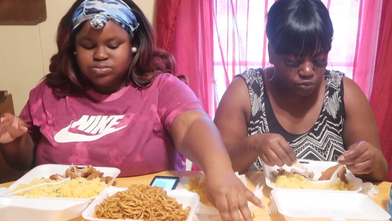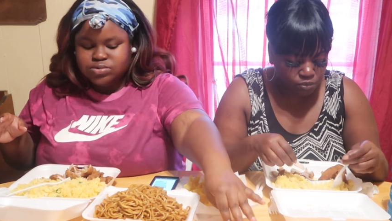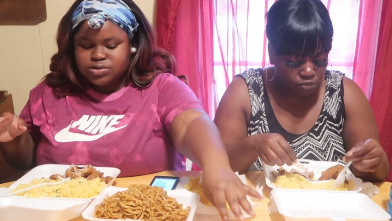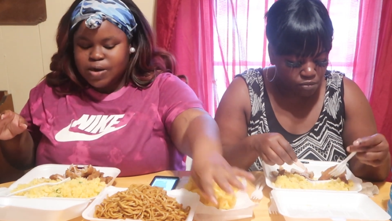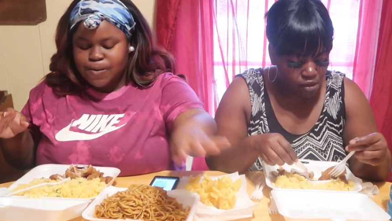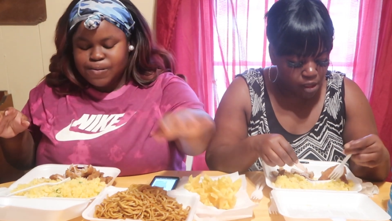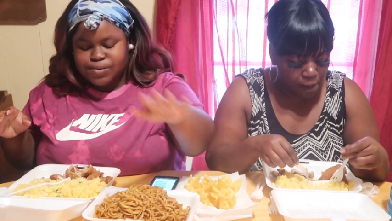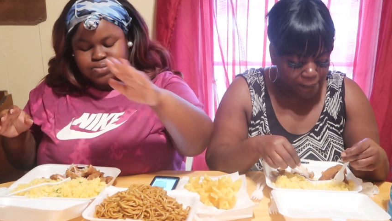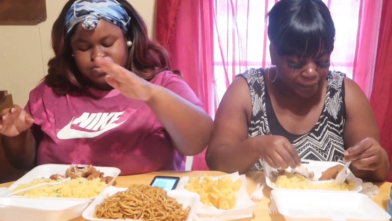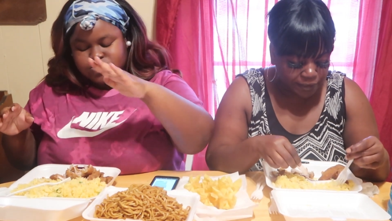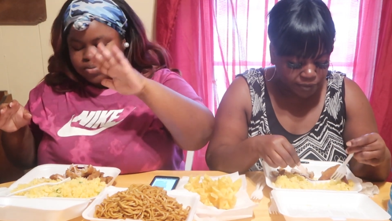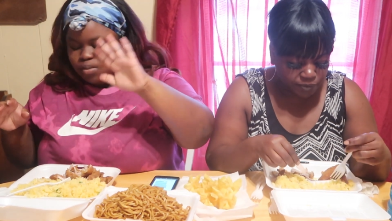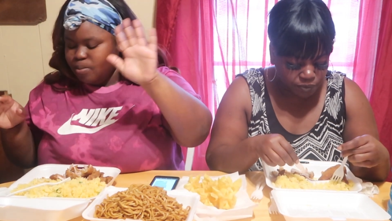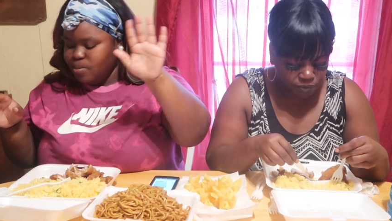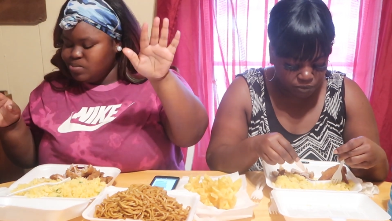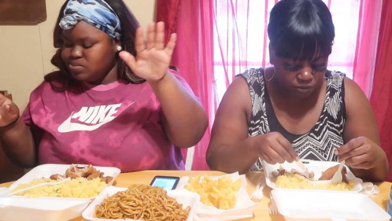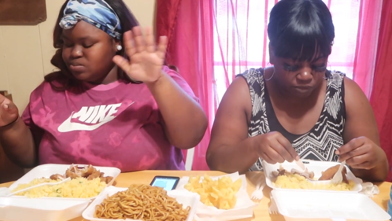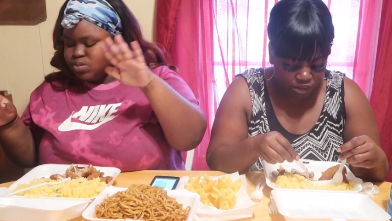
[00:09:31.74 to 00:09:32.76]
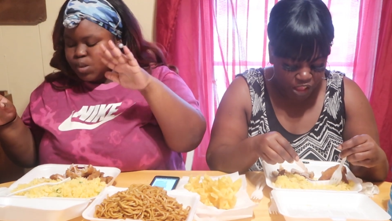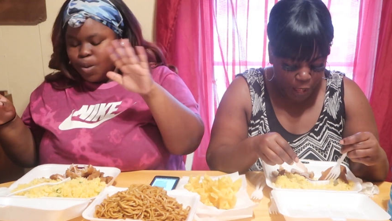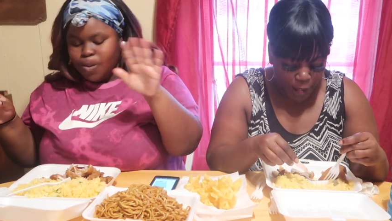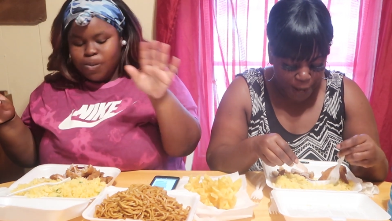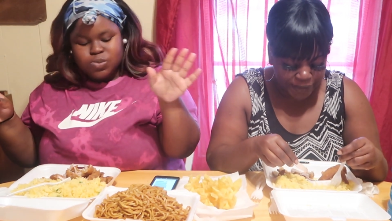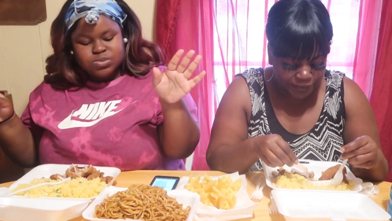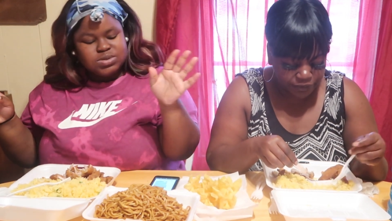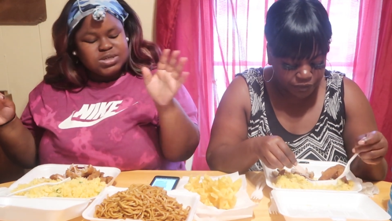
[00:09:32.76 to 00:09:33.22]
Speaker 1: No.
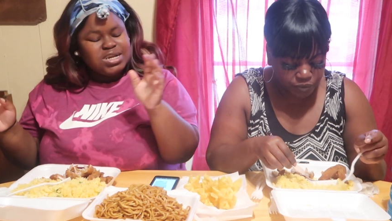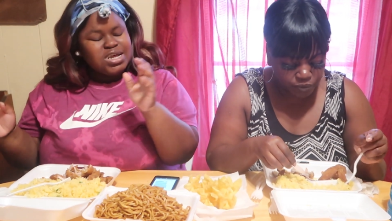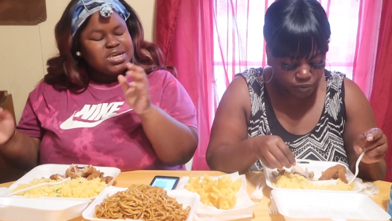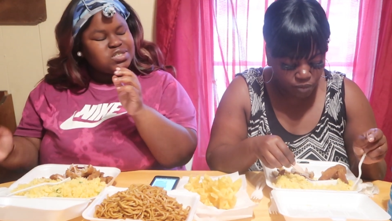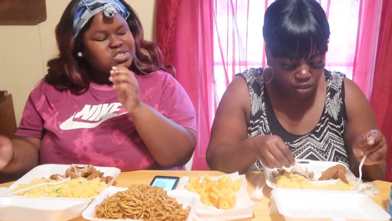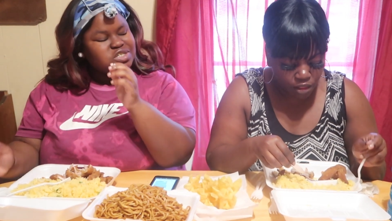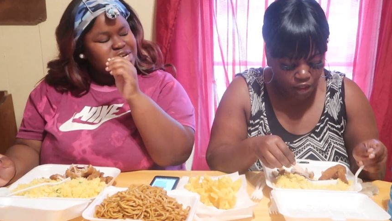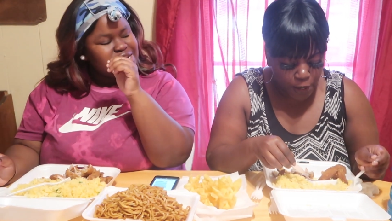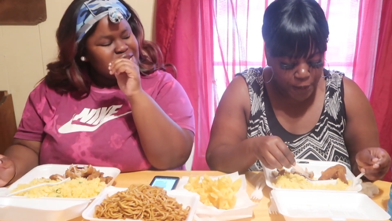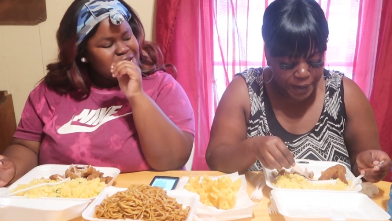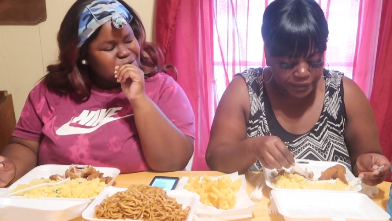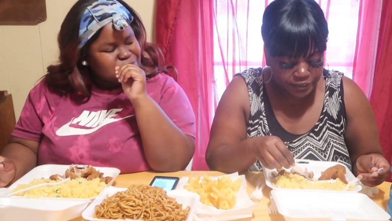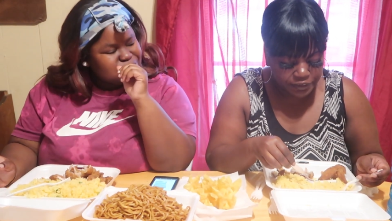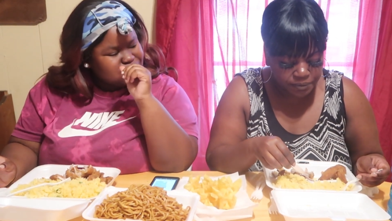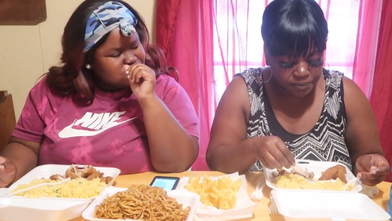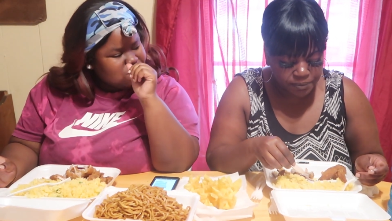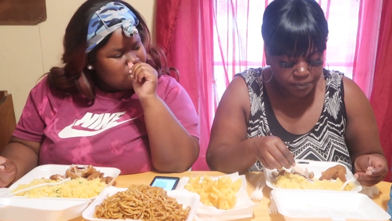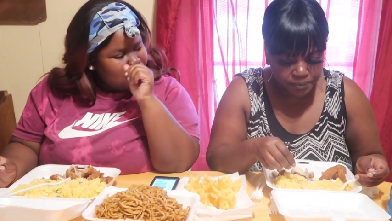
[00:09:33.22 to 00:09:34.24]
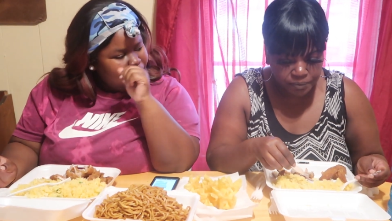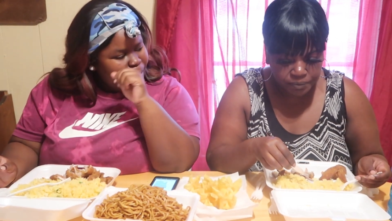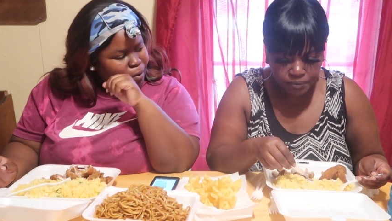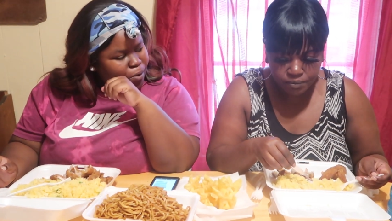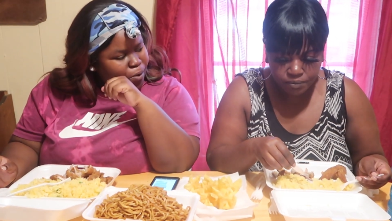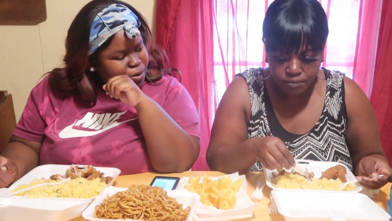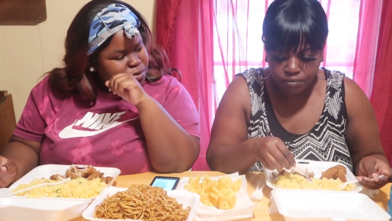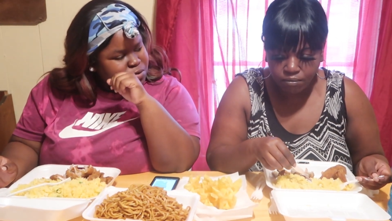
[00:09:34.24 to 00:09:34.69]
Tastes like jello.
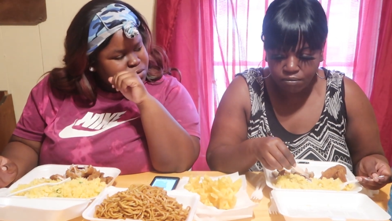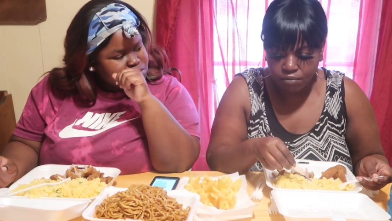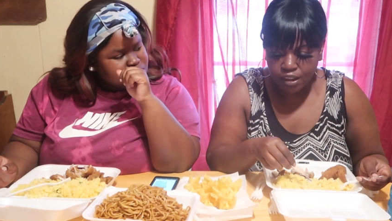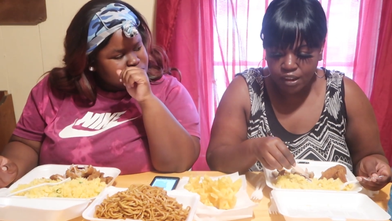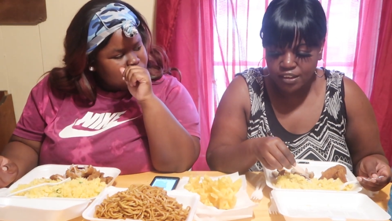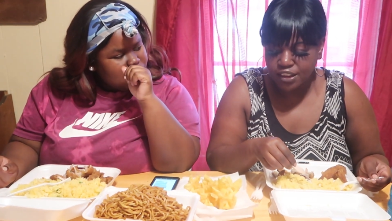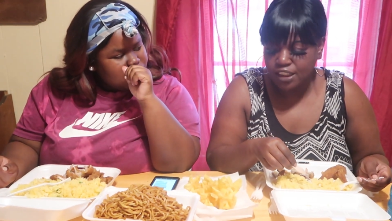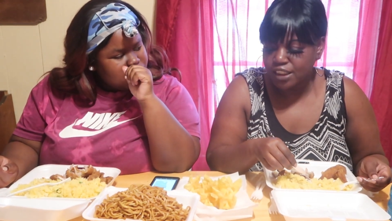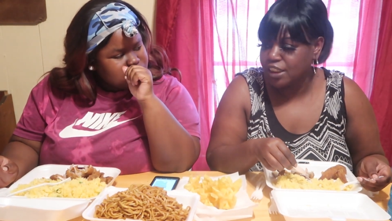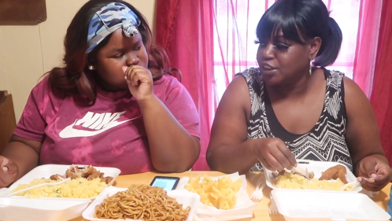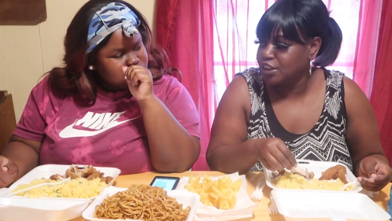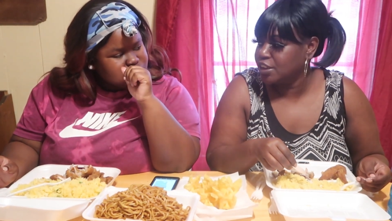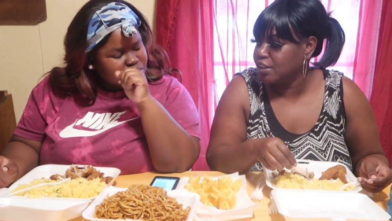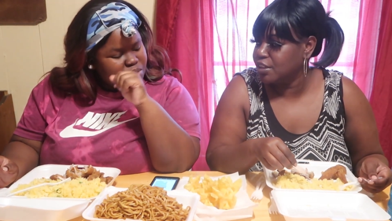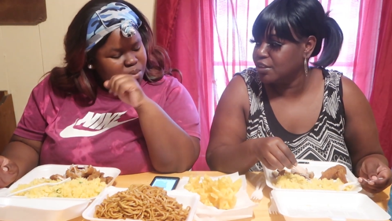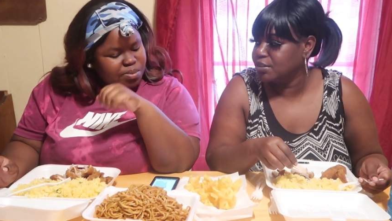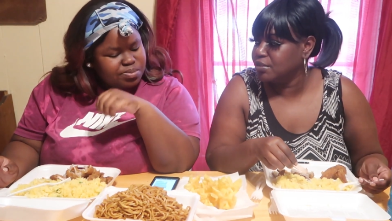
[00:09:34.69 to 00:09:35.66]
Speaker 2: Tastes like jello.